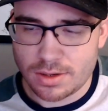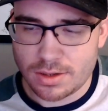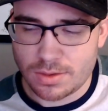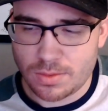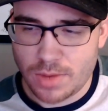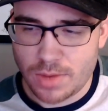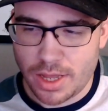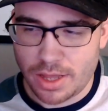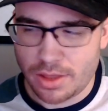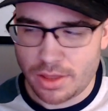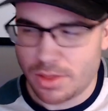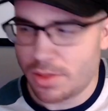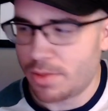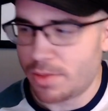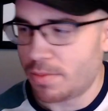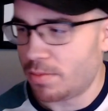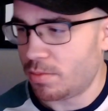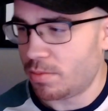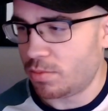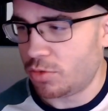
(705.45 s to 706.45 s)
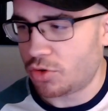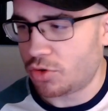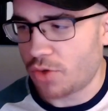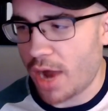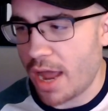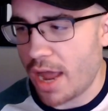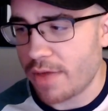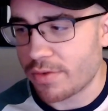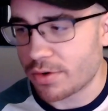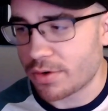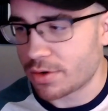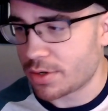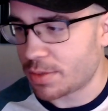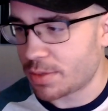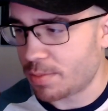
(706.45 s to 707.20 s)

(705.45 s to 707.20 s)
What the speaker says: with drivers.